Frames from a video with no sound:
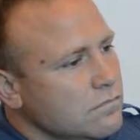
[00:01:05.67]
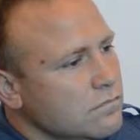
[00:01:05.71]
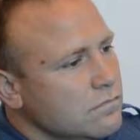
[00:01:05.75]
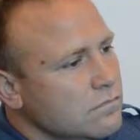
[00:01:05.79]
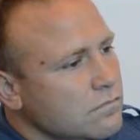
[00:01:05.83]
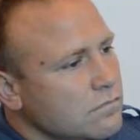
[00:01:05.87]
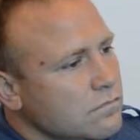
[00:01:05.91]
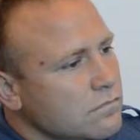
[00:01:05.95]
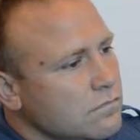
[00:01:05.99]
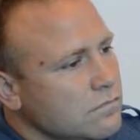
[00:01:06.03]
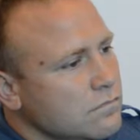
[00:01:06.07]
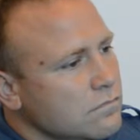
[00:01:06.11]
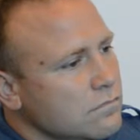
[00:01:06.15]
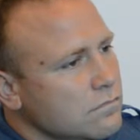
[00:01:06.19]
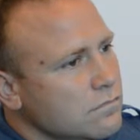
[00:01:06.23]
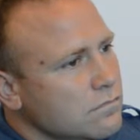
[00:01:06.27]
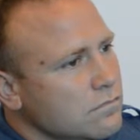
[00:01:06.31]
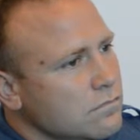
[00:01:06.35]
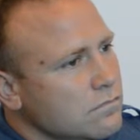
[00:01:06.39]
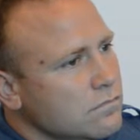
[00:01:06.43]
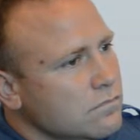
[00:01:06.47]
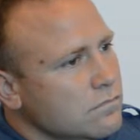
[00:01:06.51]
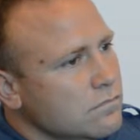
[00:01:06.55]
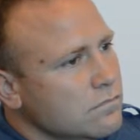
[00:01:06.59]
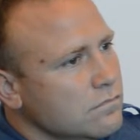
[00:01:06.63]

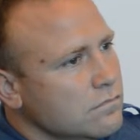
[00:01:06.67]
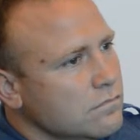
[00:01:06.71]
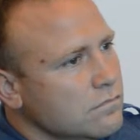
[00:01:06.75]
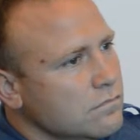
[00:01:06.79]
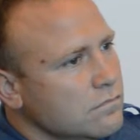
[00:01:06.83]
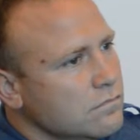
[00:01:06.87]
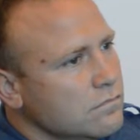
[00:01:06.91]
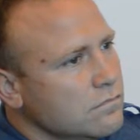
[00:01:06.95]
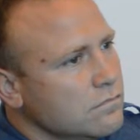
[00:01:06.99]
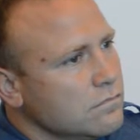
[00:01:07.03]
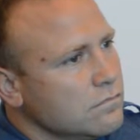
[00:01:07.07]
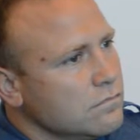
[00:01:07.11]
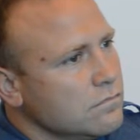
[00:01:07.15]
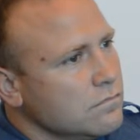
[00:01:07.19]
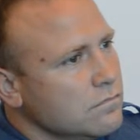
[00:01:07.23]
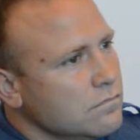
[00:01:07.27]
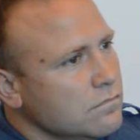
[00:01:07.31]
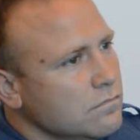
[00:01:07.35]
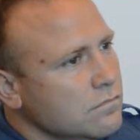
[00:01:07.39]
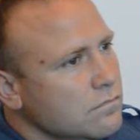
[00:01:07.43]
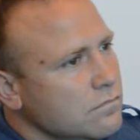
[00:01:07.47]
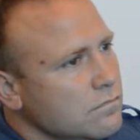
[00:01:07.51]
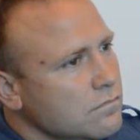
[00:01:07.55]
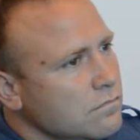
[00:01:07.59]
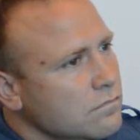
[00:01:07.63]

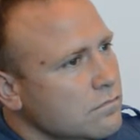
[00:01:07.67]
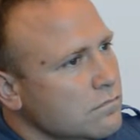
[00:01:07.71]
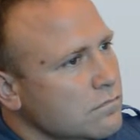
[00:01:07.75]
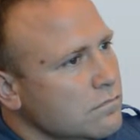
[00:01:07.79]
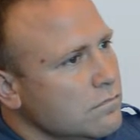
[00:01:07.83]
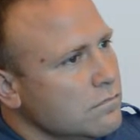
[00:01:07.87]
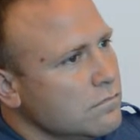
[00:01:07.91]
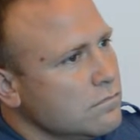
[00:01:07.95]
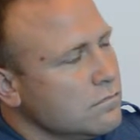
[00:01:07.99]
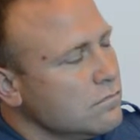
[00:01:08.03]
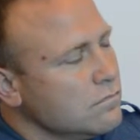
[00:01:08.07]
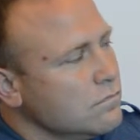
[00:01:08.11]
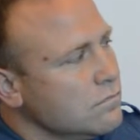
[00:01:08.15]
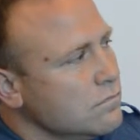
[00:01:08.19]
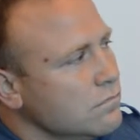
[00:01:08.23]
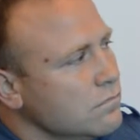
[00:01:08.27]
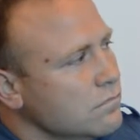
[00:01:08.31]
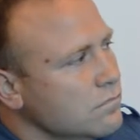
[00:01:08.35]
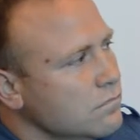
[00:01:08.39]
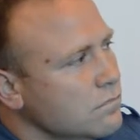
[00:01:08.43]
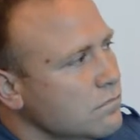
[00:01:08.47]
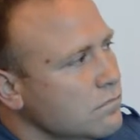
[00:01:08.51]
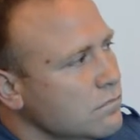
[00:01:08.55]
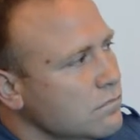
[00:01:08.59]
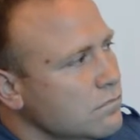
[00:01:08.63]

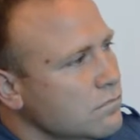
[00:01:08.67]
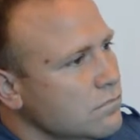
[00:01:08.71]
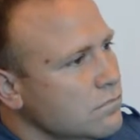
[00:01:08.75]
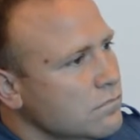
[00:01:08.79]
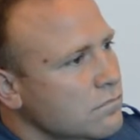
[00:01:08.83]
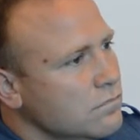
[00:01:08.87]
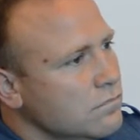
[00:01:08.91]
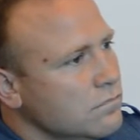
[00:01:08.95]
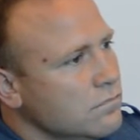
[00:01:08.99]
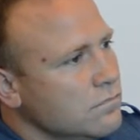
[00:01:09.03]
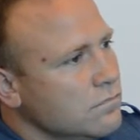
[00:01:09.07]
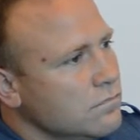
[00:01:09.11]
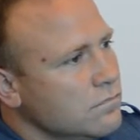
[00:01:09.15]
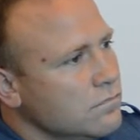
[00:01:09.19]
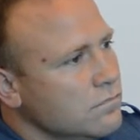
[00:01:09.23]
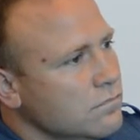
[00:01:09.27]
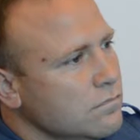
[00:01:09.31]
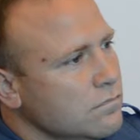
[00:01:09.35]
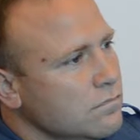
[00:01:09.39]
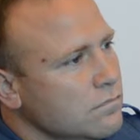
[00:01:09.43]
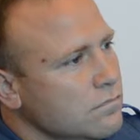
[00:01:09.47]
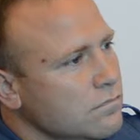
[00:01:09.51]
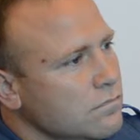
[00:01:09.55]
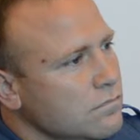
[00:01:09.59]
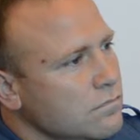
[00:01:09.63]

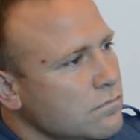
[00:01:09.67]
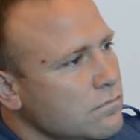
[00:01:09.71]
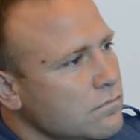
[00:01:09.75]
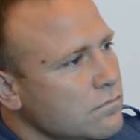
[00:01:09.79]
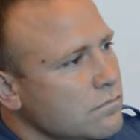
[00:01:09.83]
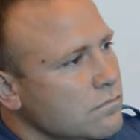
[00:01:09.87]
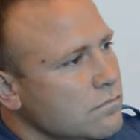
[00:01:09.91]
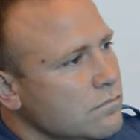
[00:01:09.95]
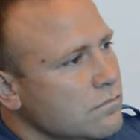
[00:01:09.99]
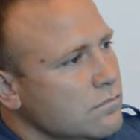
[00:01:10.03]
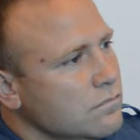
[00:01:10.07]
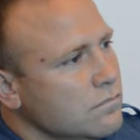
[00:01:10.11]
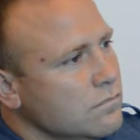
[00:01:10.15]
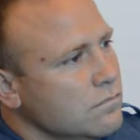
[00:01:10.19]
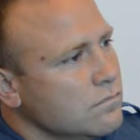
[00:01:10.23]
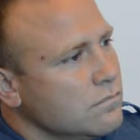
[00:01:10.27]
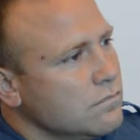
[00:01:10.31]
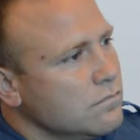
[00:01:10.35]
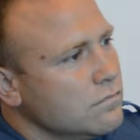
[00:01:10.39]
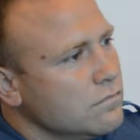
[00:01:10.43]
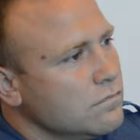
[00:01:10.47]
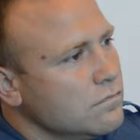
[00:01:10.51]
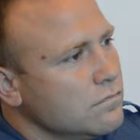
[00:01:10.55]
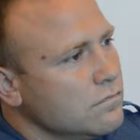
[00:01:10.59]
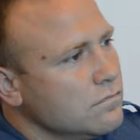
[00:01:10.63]

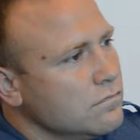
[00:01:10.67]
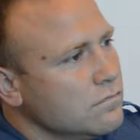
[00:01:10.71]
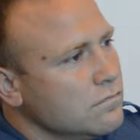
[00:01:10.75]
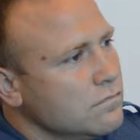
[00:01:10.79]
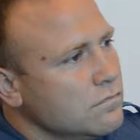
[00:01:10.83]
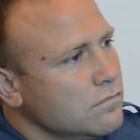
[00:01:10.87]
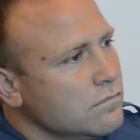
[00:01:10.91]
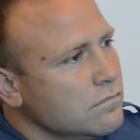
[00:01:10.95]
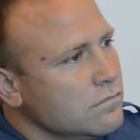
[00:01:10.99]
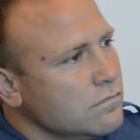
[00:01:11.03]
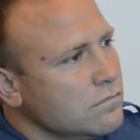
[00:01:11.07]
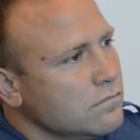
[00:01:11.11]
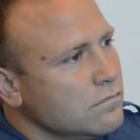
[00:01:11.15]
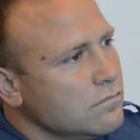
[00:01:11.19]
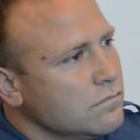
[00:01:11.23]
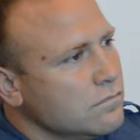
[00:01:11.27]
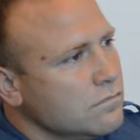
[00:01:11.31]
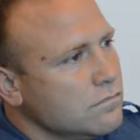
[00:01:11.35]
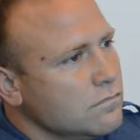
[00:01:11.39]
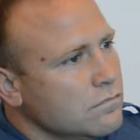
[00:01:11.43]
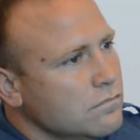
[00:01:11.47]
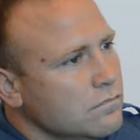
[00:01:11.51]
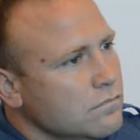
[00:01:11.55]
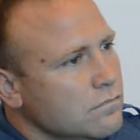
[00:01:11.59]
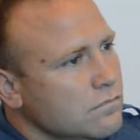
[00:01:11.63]

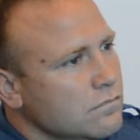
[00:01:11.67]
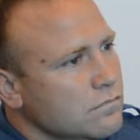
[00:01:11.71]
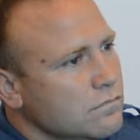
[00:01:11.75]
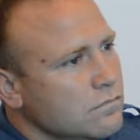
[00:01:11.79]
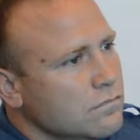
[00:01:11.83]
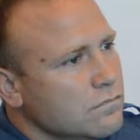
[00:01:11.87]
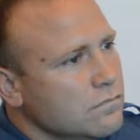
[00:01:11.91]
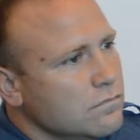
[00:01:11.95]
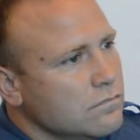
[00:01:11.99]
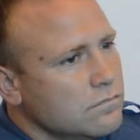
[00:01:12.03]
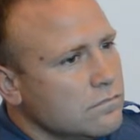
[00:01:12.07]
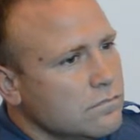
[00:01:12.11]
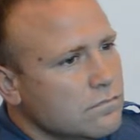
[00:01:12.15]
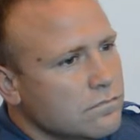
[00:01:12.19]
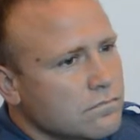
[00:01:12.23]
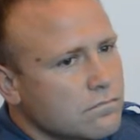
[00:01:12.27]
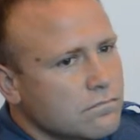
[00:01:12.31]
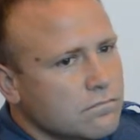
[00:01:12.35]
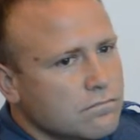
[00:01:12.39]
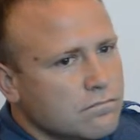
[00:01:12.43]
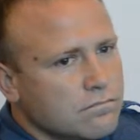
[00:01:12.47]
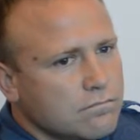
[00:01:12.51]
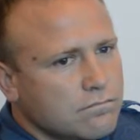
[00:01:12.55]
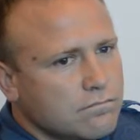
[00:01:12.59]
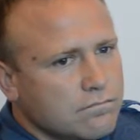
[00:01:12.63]

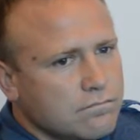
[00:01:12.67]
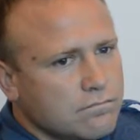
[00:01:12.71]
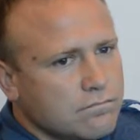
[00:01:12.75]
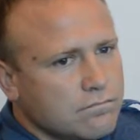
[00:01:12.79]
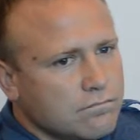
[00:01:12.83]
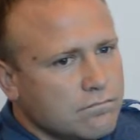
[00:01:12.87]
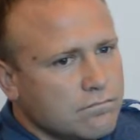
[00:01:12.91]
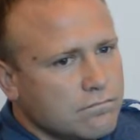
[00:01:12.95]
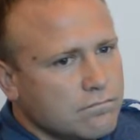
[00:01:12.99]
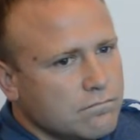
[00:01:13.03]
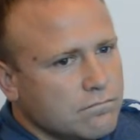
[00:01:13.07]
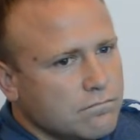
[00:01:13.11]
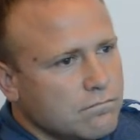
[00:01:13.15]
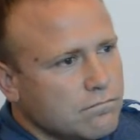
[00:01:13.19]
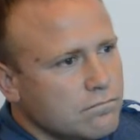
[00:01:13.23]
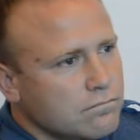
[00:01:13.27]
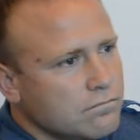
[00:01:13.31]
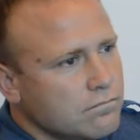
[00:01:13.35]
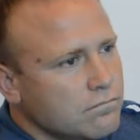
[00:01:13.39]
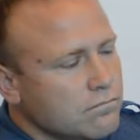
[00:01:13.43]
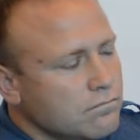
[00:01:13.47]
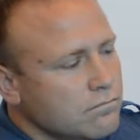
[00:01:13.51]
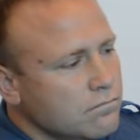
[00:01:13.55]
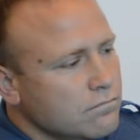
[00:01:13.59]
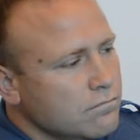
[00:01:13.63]
This person isn't speaking.